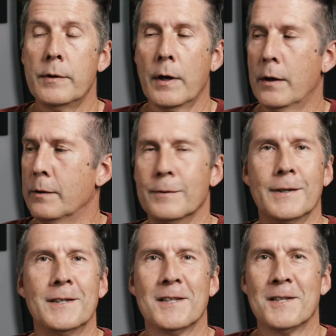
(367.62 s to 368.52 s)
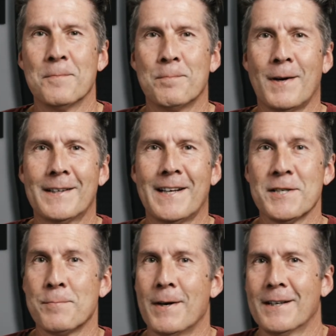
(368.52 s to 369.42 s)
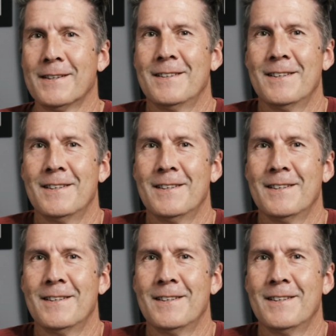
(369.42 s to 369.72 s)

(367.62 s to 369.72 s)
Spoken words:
Oh, and the podcast mic.